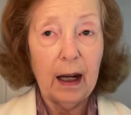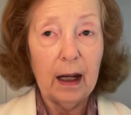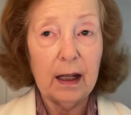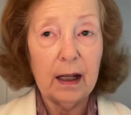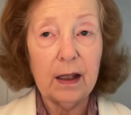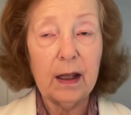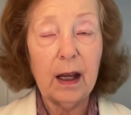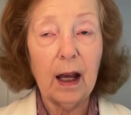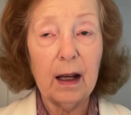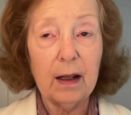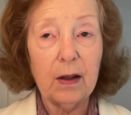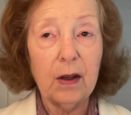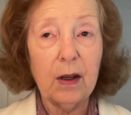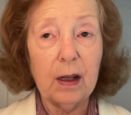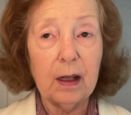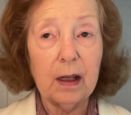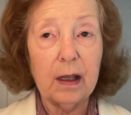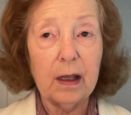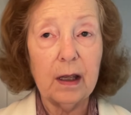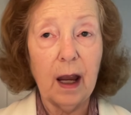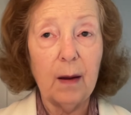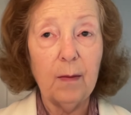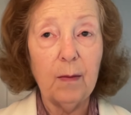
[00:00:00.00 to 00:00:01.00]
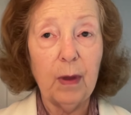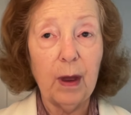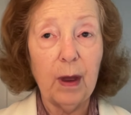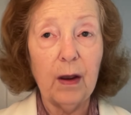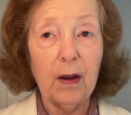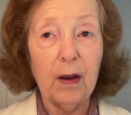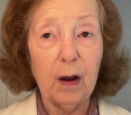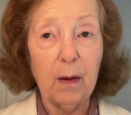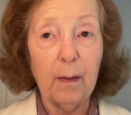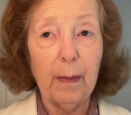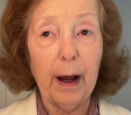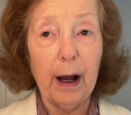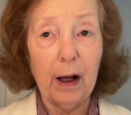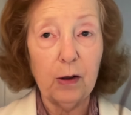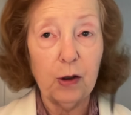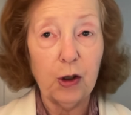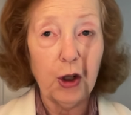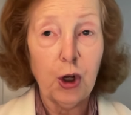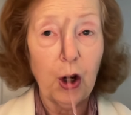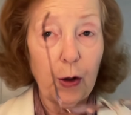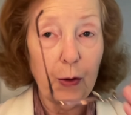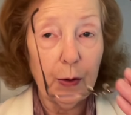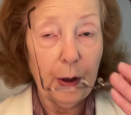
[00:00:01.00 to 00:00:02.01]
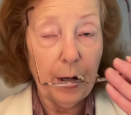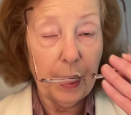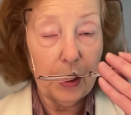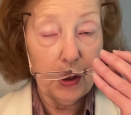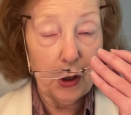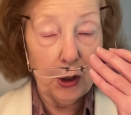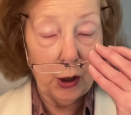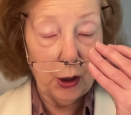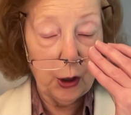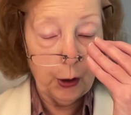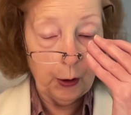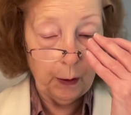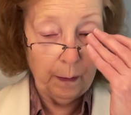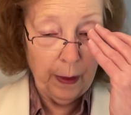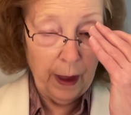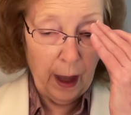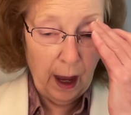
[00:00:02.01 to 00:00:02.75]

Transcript: he says the same thing about Jonah too.